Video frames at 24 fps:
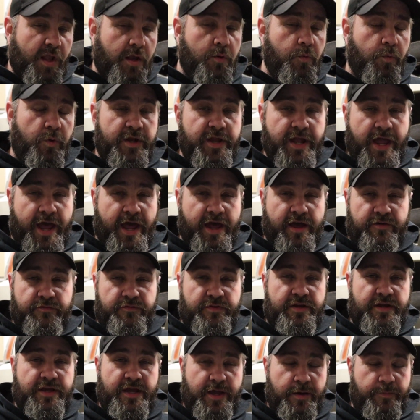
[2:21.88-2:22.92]
we
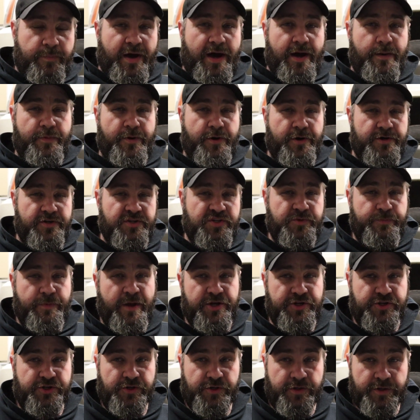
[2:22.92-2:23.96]
have the hip hop artist
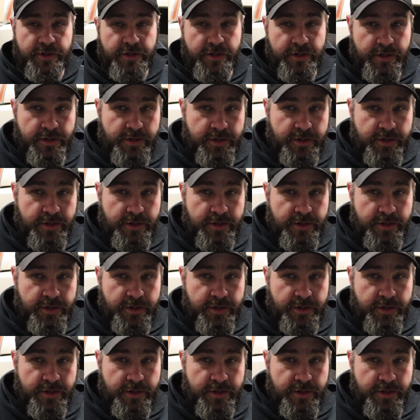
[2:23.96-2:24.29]
special,